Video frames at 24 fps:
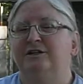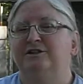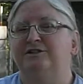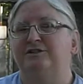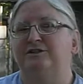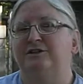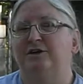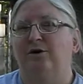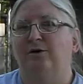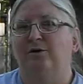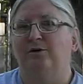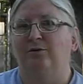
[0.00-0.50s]

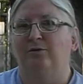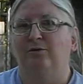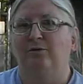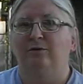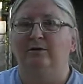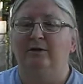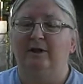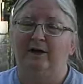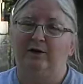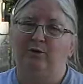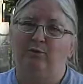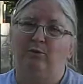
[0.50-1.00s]
So
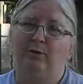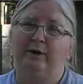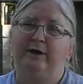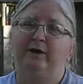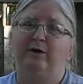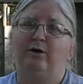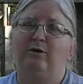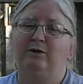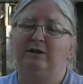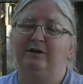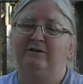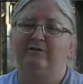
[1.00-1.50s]
like we
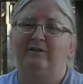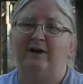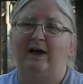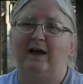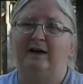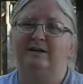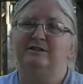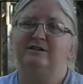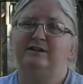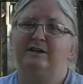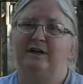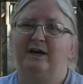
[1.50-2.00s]
only
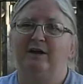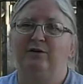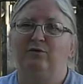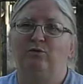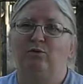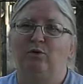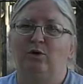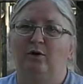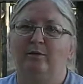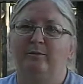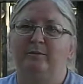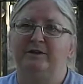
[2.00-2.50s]
vaccinate and
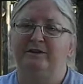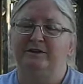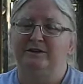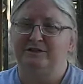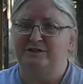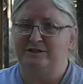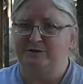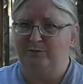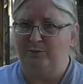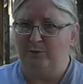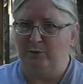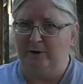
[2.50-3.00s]
worm in the
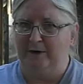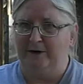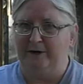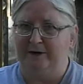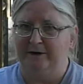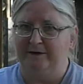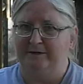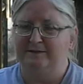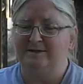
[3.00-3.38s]
spring.